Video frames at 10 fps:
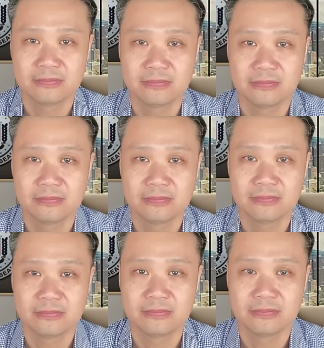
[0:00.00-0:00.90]

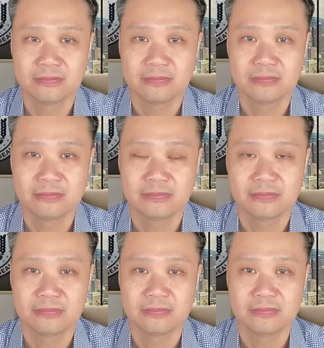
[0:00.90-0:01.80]

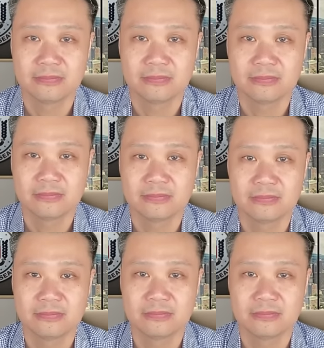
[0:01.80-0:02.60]
[no speech]